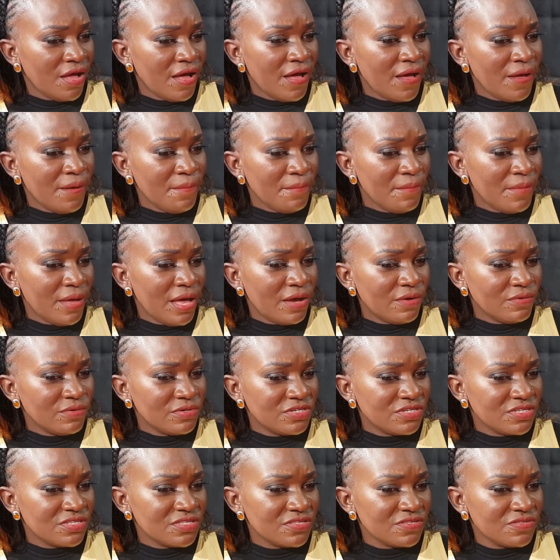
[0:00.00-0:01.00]
Um, I would
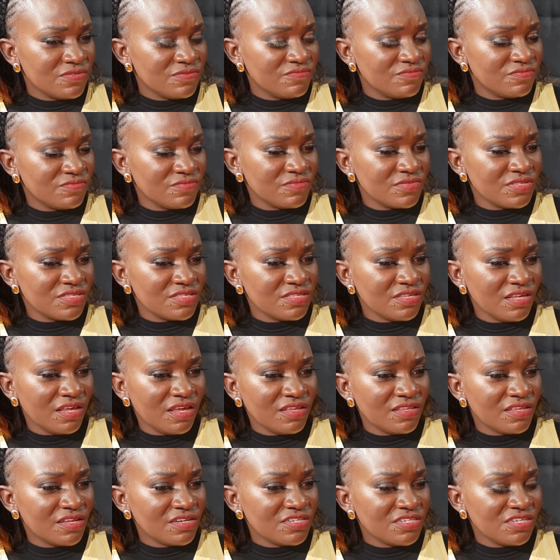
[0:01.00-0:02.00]
just say
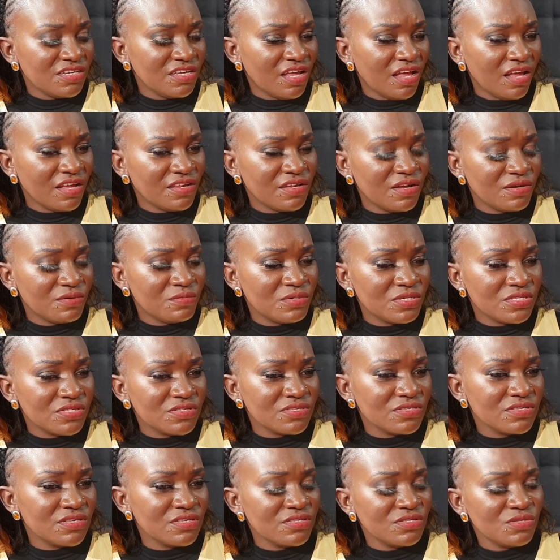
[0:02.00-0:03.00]
that she had her
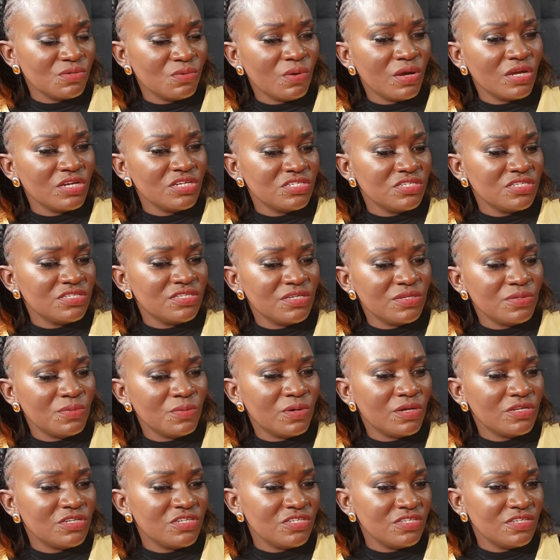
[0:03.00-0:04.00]
reasons as to why she did
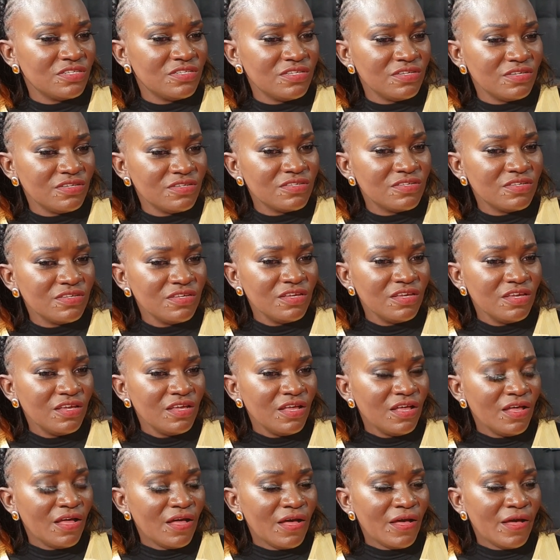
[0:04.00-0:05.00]
what she did. Mm.
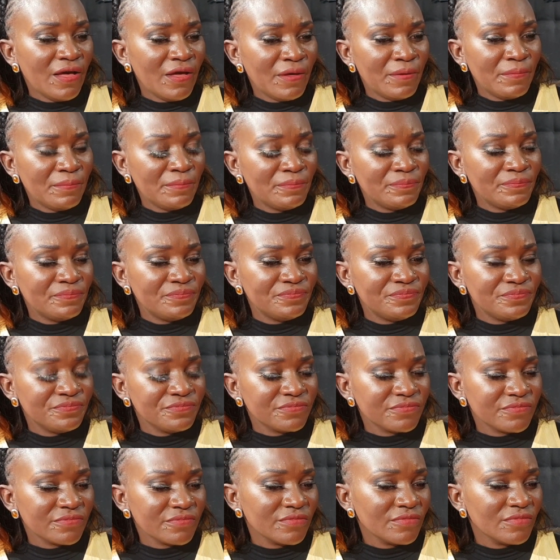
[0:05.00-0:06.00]
Um,
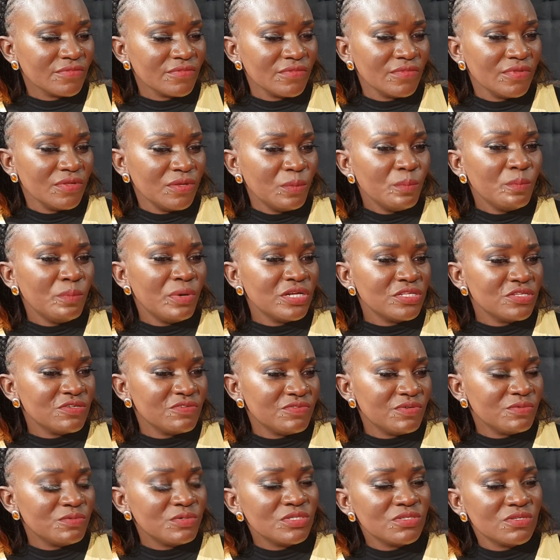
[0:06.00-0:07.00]
part of
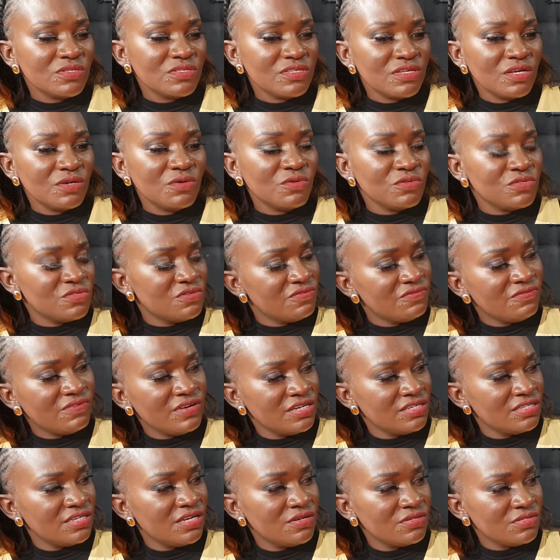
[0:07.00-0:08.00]
the reasons I got to
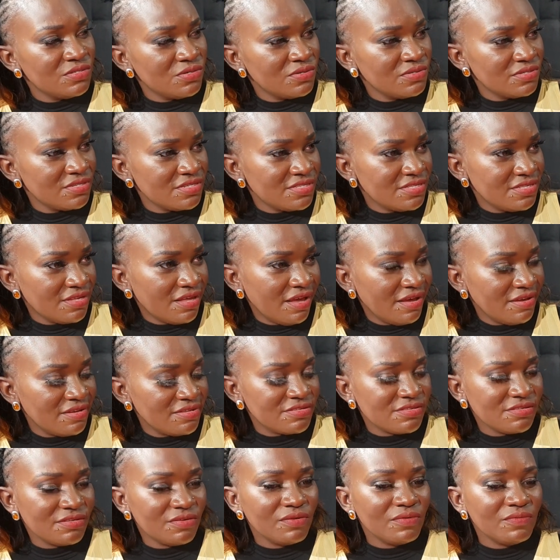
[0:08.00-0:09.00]
find out on the side
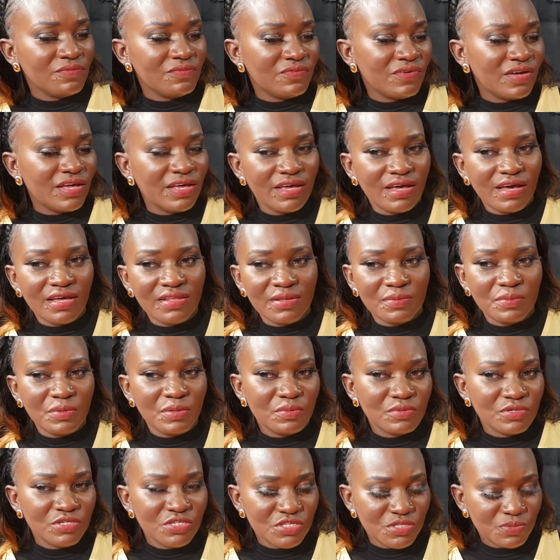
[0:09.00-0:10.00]
mm-hmm. via other
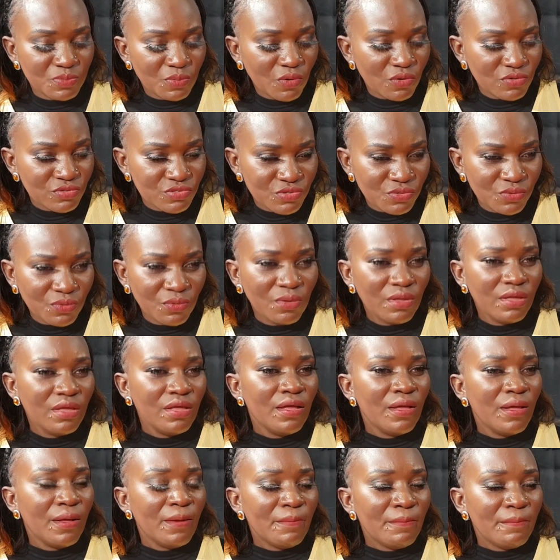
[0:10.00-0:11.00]
people she spoke to,
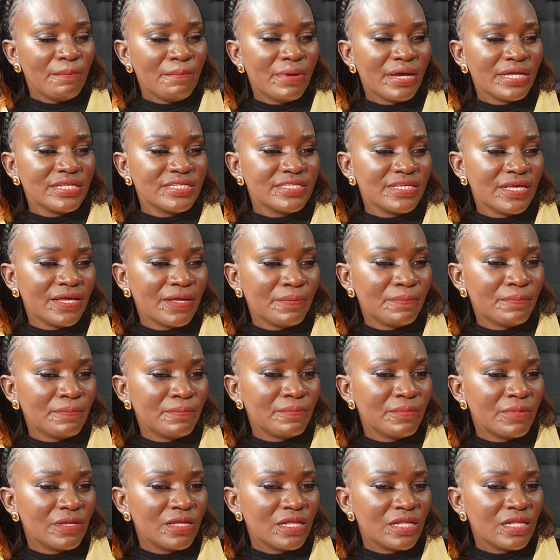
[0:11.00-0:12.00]
mm. but um,